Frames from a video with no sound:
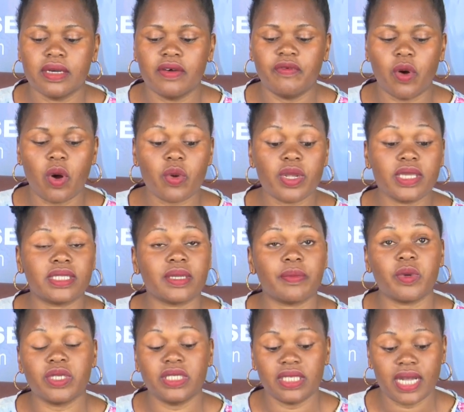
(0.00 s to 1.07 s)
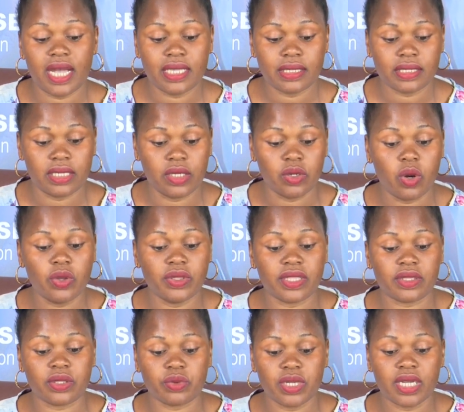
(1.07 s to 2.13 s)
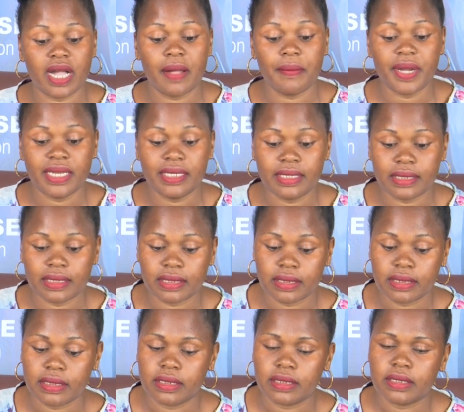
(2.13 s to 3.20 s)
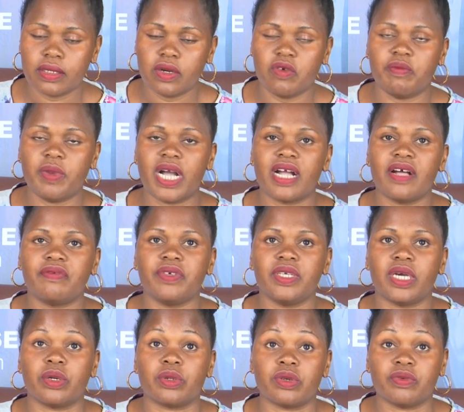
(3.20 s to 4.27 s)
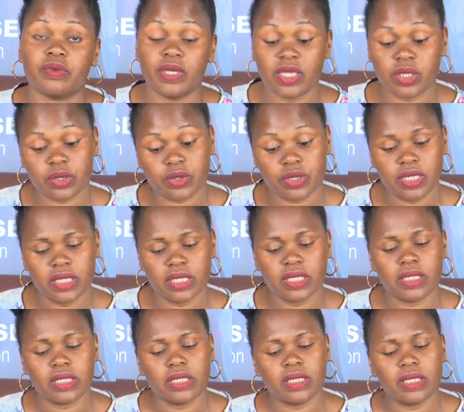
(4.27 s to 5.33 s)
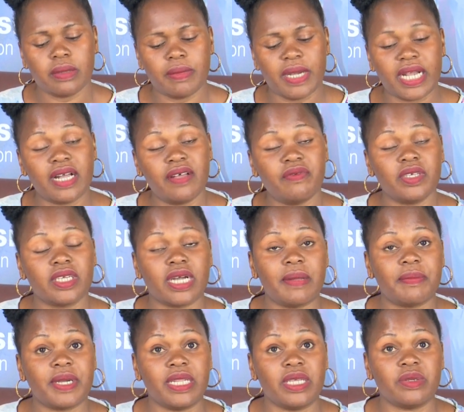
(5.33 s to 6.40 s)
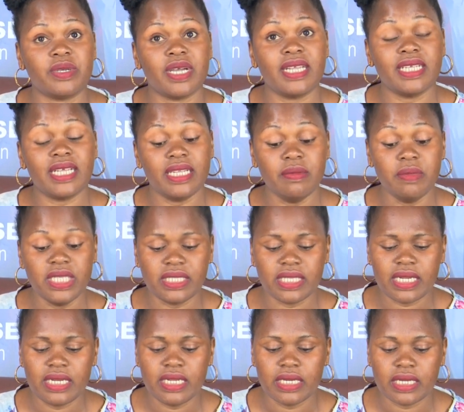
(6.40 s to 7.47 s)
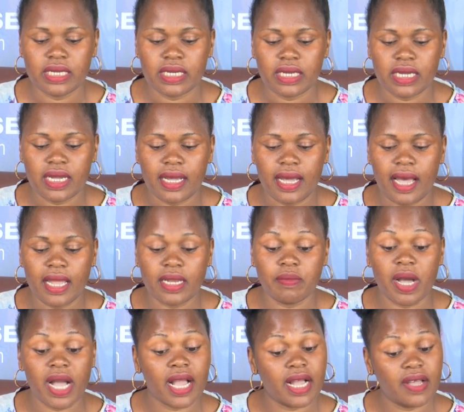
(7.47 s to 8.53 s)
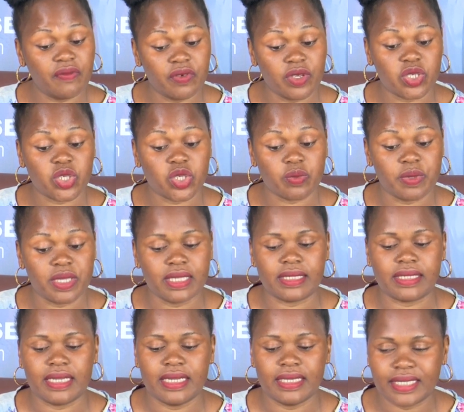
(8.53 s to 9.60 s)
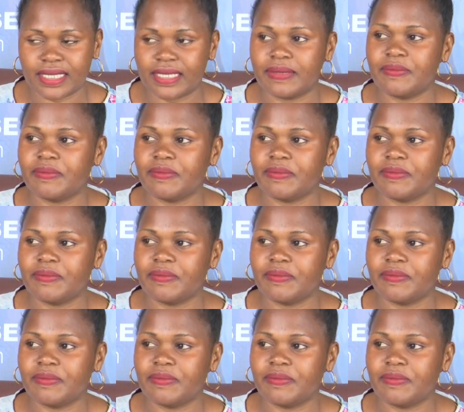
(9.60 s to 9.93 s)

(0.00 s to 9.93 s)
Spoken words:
for always supporting us in all the three companies of Bangafi Agroforestry, Bangafi Company Uganda Limited, and Bangafi Shopping Center.